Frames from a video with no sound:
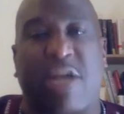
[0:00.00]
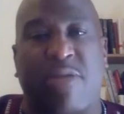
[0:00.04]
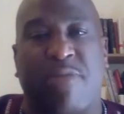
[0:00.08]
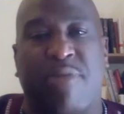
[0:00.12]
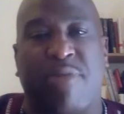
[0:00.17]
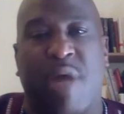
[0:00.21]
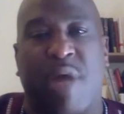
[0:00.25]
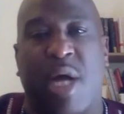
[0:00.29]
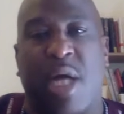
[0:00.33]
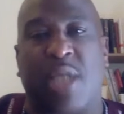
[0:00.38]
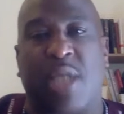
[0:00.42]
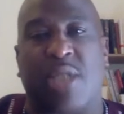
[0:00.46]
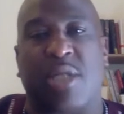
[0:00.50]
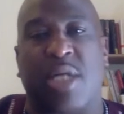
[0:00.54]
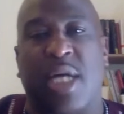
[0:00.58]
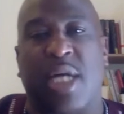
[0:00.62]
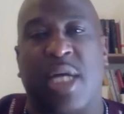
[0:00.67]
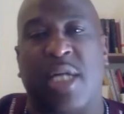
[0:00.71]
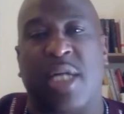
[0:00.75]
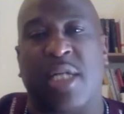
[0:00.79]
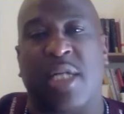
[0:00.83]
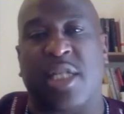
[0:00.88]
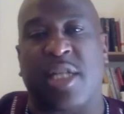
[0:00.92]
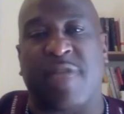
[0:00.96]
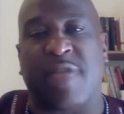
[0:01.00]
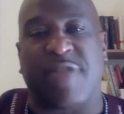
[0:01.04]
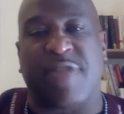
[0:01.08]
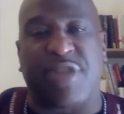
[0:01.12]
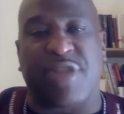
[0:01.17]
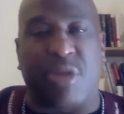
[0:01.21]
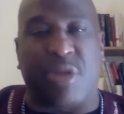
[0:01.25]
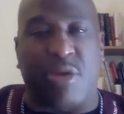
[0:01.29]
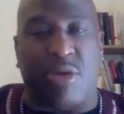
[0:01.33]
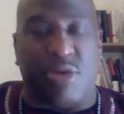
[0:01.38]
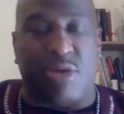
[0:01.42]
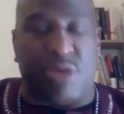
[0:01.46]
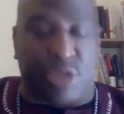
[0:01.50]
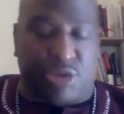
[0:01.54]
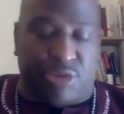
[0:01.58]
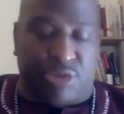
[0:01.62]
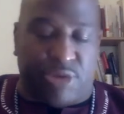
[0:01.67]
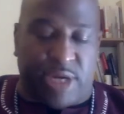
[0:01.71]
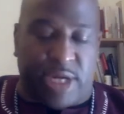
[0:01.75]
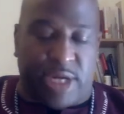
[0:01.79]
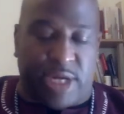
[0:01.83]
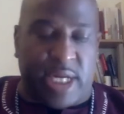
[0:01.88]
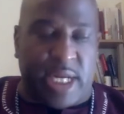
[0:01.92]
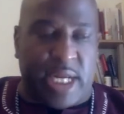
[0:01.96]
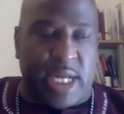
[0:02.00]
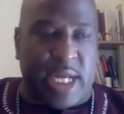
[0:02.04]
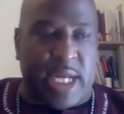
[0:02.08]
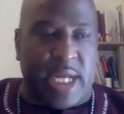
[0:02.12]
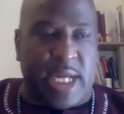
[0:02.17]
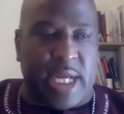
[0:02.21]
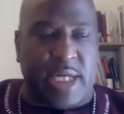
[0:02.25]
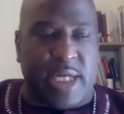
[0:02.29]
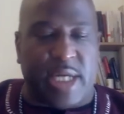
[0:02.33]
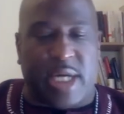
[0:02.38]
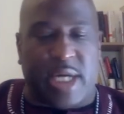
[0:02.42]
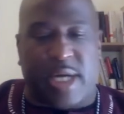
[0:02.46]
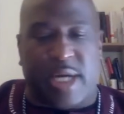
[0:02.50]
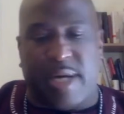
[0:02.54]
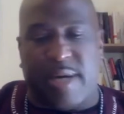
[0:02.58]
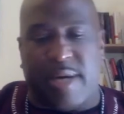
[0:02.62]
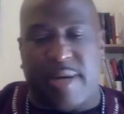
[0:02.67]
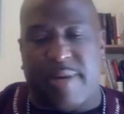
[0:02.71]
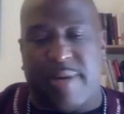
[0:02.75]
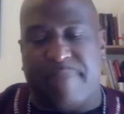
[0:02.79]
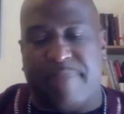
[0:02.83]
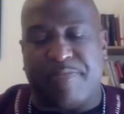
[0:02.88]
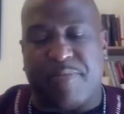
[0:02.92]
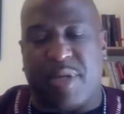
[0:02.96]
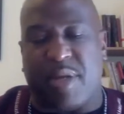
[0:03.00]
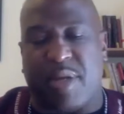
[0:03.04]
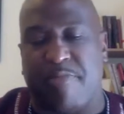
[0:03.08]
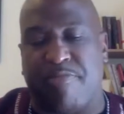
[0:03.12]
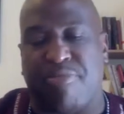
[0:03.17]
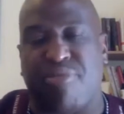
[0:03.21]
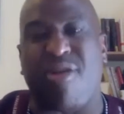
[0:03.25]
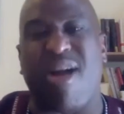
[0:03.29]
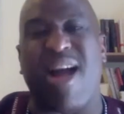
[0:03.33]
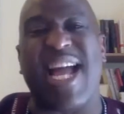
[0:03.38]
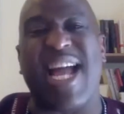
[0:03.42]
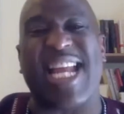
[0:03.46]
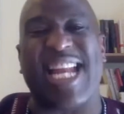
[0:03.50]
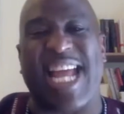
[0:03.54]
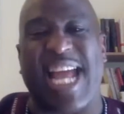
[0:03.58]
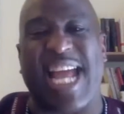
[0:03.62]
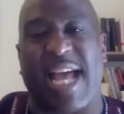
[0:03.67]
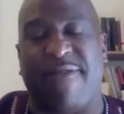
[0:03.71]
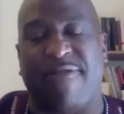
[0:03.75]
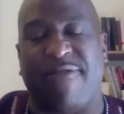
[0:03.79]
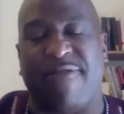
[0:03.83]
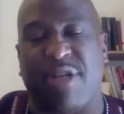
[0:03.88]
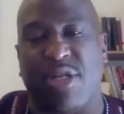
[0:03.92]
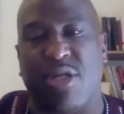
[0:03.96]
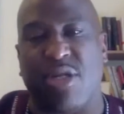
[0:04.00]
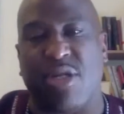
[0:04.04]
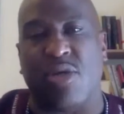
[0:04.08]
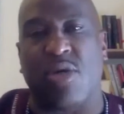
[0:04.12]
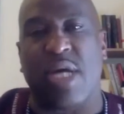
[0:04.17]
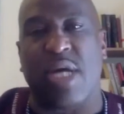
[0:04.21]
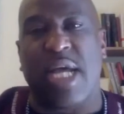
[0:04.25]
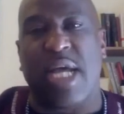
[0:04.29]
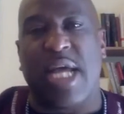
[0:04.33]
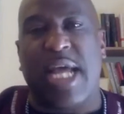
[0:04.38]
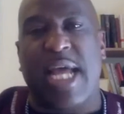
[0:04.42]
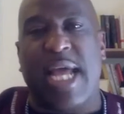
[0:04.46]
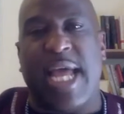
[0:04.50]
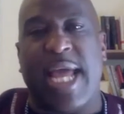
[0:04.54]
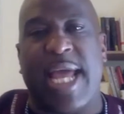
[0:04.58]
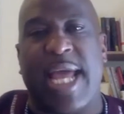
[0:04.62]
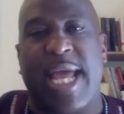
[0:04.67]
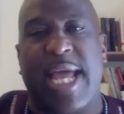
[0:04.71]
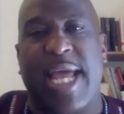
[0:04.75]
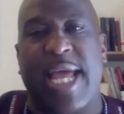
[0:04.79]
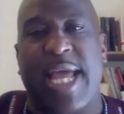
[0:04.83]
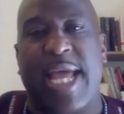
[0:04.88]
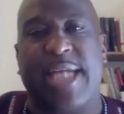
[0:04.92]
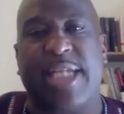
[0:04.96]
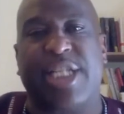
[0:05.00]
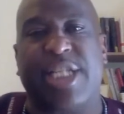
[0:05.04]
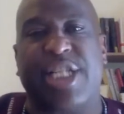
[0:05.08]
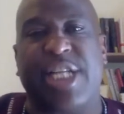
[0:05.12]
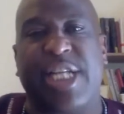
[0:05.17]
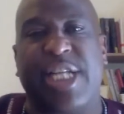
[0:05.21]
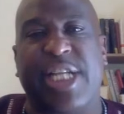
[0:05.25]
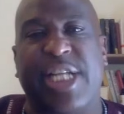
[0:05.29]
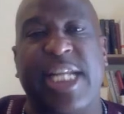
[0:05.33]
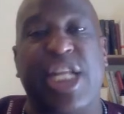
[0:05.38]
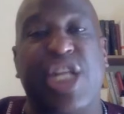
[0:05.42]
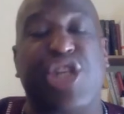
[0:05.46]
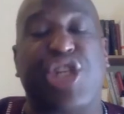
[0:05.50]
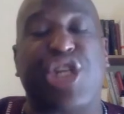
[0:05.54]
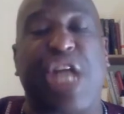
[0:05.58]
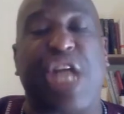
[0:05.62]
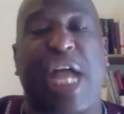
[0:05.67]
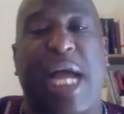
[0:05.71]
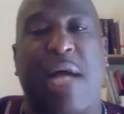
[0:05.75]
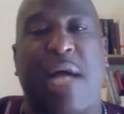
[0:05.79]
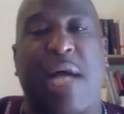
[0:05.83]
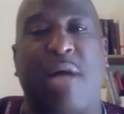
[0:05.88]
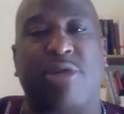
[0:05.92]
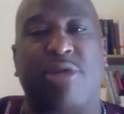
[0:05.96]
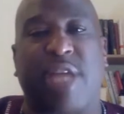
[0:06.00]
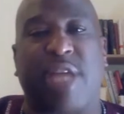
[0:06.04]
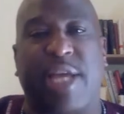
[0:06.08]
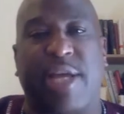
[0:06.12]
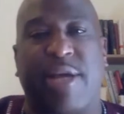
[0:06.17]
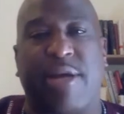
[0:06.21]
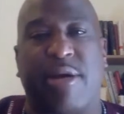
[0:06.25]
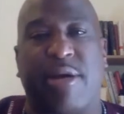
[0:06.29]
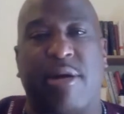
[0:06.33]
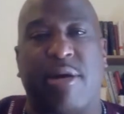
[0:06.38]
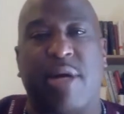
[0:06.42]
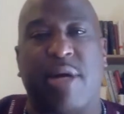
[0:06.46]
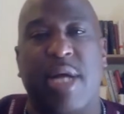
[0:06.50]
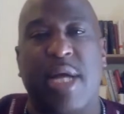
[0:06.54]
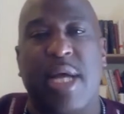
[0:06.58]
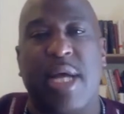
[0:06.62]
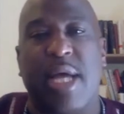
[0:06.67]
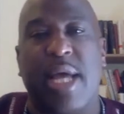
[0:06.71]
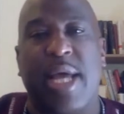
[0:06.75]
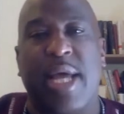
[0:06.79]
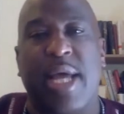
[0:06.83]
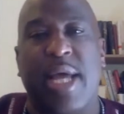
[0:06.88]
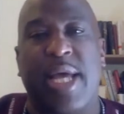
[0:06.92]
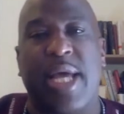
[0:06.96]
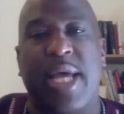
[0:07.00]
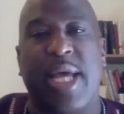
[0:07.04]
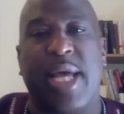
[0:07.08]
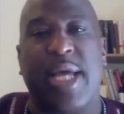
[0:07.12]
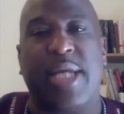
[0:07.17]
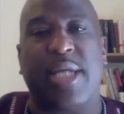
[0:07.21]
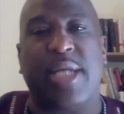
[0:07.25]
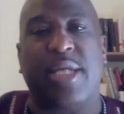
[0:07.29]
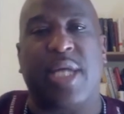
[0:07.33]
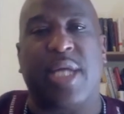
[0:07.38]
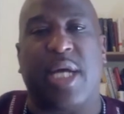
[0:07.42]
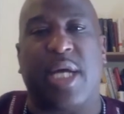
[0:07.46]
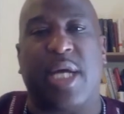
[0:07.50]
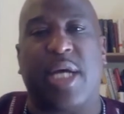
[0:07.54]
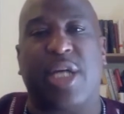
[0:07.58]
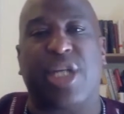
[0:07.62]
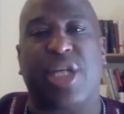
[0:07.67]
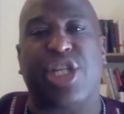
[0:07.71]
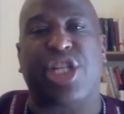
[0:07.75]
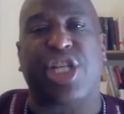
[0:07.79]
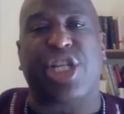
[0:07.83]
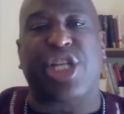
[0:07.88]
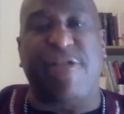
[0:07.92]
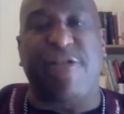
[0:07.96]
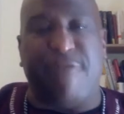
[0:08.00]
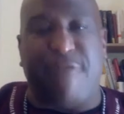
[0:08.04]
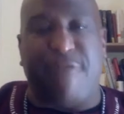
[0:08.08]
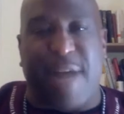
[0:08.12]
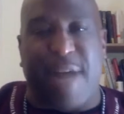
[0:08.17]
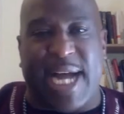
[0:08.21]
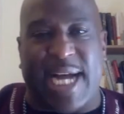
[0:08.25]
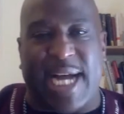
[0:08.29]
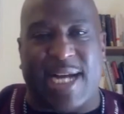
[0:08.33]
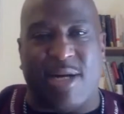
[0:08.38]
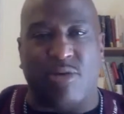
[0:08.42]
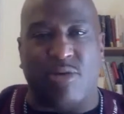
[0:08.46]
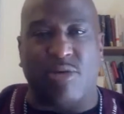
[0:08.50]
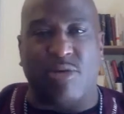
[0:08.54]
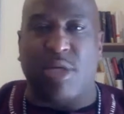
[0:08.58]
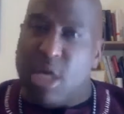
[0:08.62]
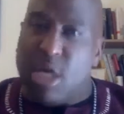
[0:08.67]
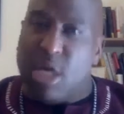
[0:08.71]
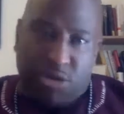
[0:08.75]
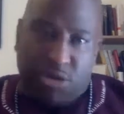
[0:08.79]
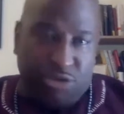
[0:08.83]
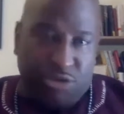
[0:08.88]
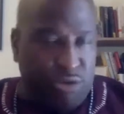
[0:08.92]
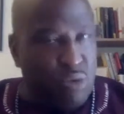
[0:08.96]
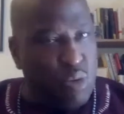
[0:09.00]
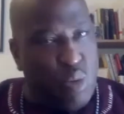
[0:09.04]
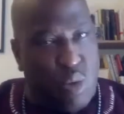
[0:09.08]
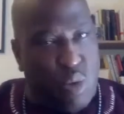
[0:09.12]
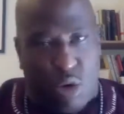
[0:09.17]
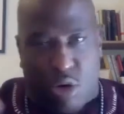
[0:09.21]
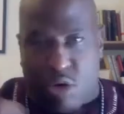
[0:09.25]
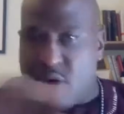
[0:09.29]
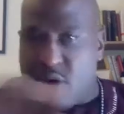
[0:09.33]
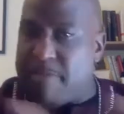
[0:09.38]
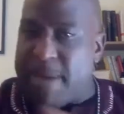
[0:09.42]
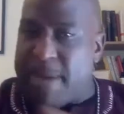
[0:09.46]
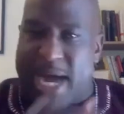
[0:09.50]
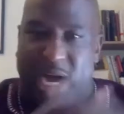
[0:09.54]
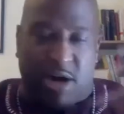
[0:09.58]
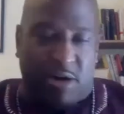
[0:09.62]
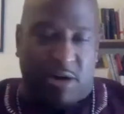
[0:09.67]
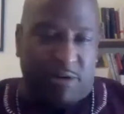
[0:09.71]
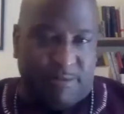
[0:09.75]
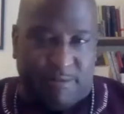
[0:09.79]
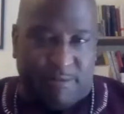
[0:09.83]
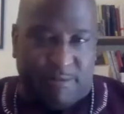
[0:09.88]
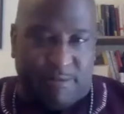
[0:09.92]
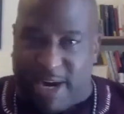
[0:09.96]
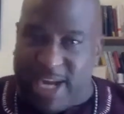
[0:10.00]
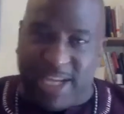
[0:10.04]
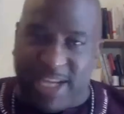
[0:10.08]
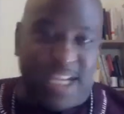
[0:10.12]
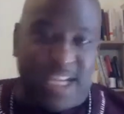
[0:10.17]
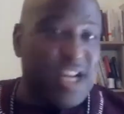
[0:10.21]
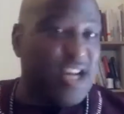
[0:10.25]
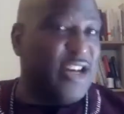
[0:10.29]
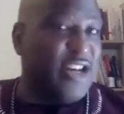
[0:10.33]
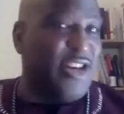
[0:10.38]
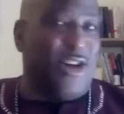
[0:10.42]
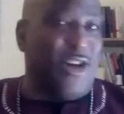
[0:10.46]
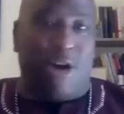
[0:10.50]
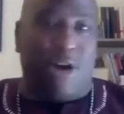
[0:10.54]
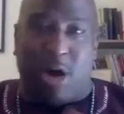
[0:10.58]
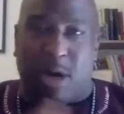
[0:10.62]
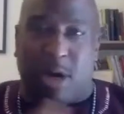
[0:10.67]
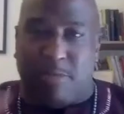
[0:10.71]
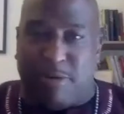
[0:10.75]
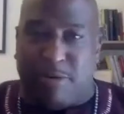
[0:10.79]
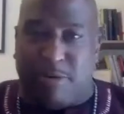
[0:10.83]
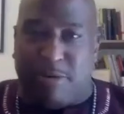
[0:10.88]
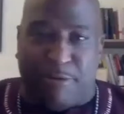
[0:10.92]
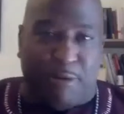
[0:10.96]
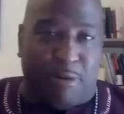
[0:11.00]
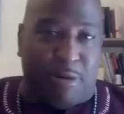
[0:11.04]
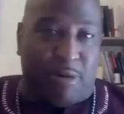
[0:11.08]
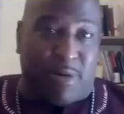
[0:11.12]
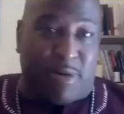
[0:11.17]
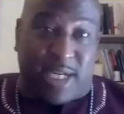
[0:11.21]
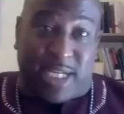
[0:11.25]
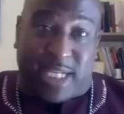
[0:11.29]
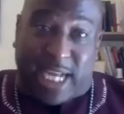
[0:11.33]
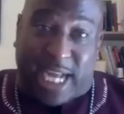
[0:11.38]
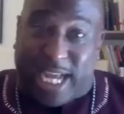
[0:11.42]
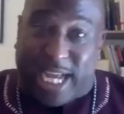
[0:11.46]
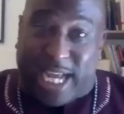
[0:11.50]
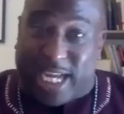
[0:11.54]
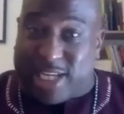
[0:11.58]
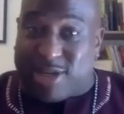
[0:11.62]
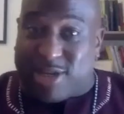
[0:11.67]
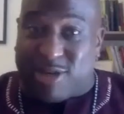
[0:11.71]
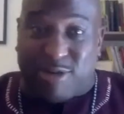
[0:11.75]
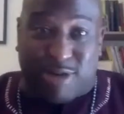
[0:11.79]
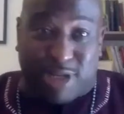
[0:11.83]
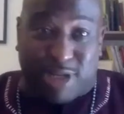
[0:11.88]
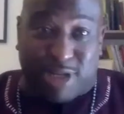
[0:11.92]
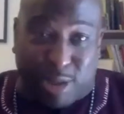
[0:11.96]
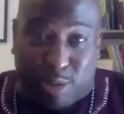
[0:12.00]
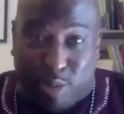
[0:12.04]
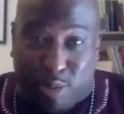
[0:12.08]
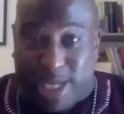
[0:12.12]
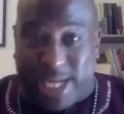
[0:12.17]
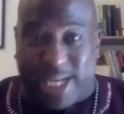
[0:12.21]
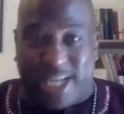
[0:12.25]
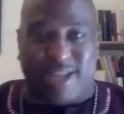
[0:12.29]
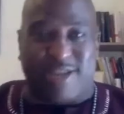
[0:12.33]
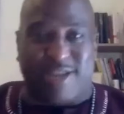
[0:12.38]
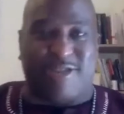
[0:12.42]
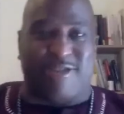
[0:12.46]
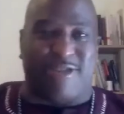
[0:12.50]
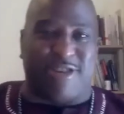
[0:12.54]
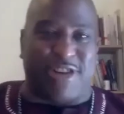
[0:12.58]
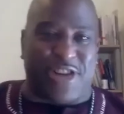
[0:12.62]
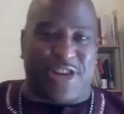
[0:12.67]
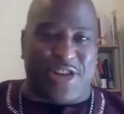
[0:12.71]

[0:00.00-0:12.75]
Bronx on 173rd Street and Bryan Avenue, and she needed childcare. And she found through word of mouth, right, long before a text or a tweet or,